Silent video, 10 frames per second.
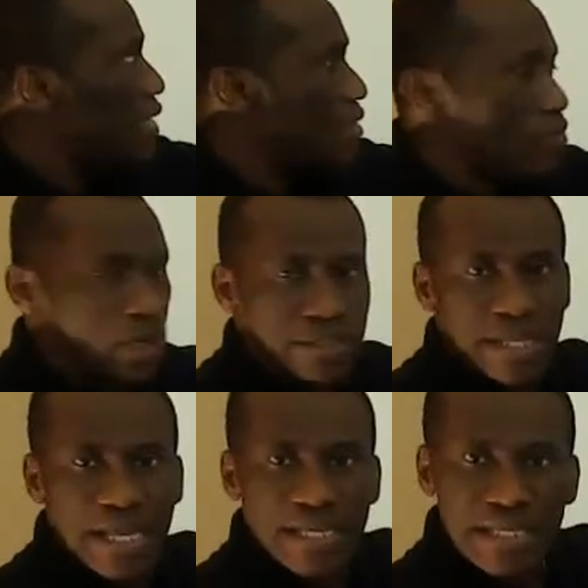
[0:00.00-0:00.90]
what
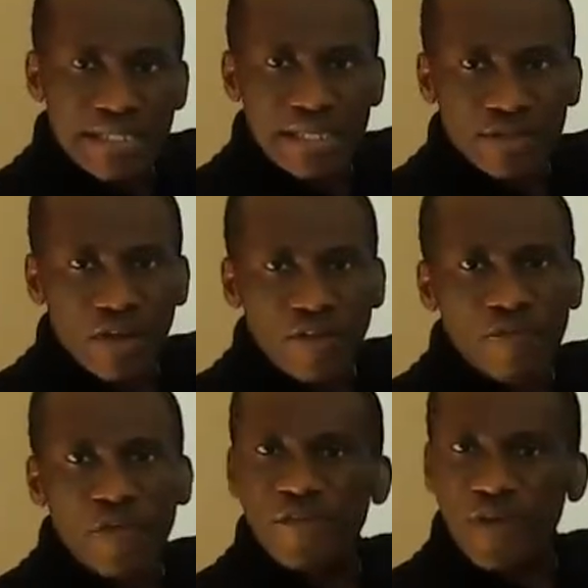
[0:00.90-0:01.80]
AED does.
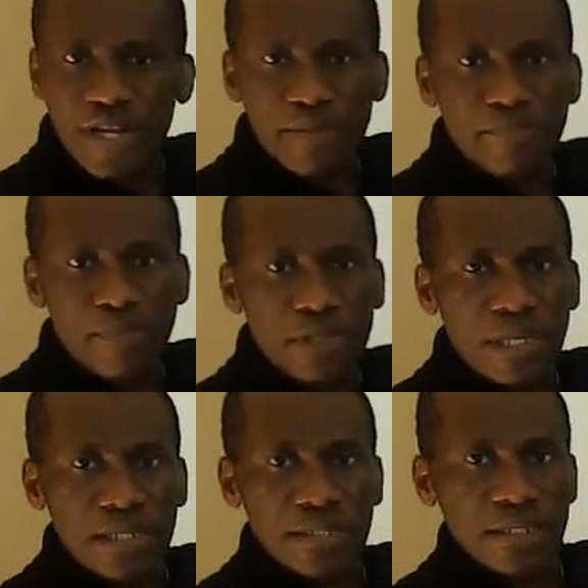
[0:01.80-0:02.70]
Very, very
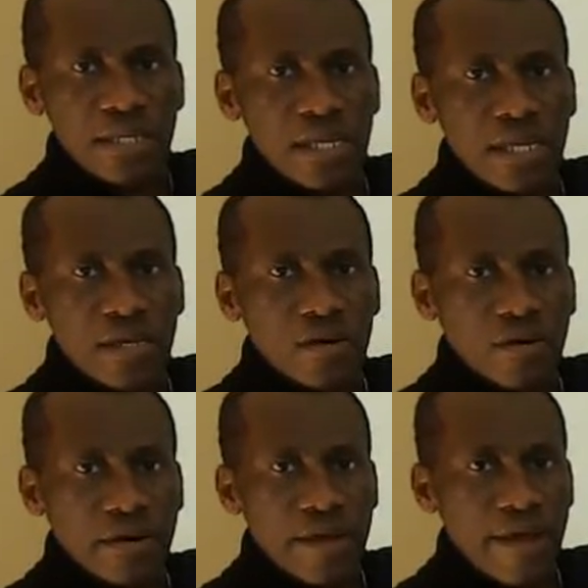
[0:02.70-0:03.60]
important.
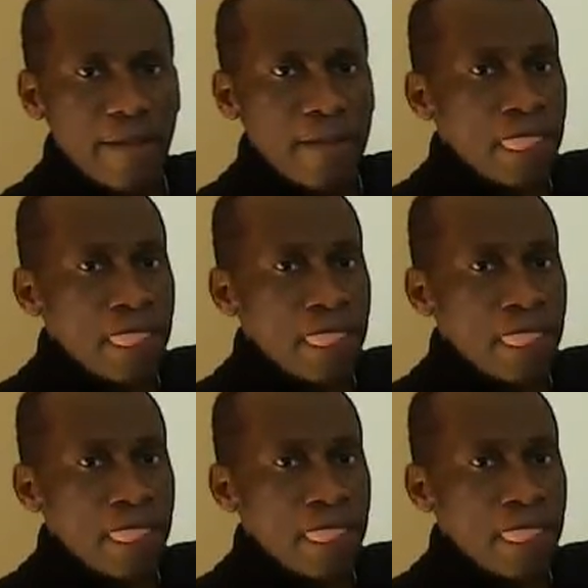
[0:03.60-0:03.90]
Okay?